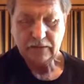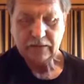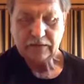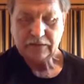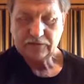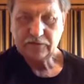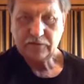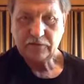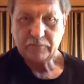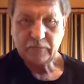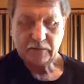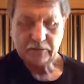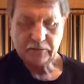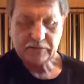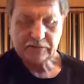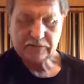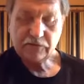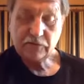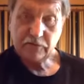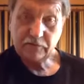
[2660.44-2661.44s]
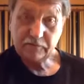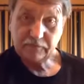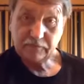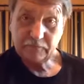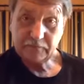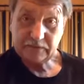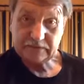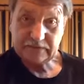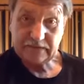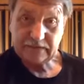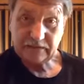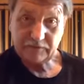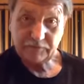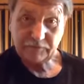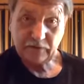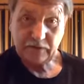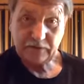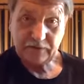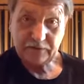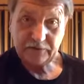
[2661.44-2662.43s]
So the melody's going from the 10th
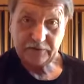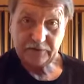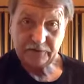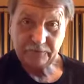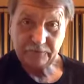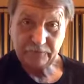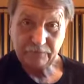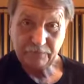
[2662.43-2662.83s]
fret here,